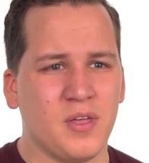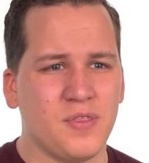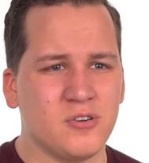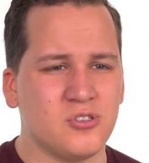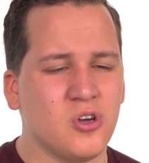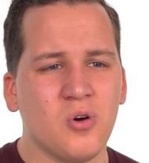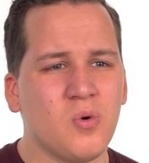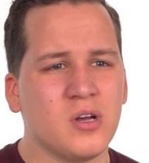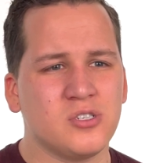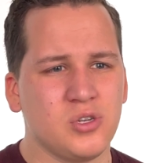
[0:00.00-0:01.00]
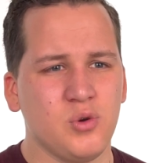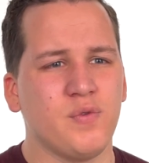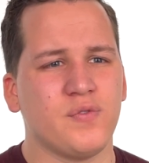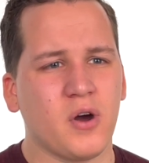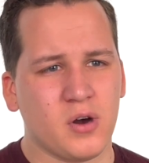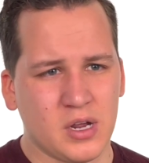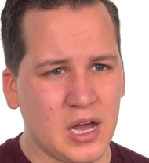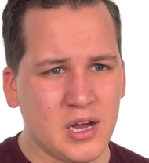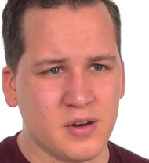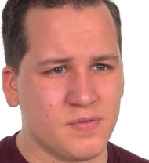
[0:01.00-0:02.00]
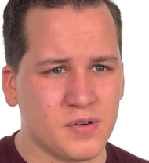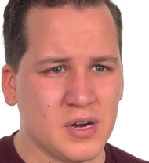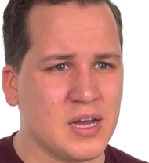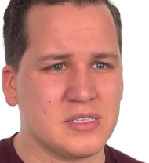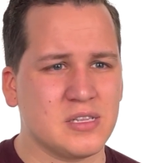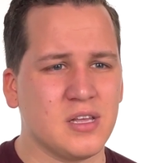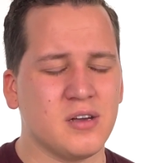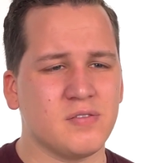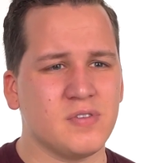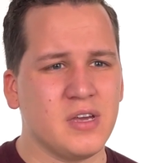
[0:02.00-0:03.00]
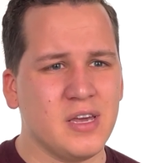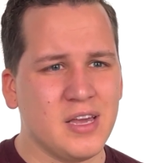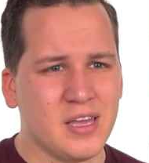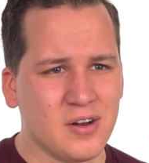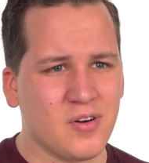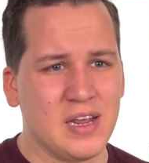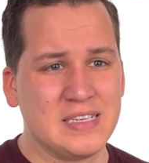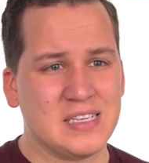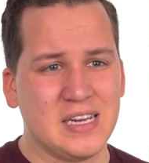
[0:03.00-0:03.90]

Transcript: that there's no one too far gone for God's love and grace.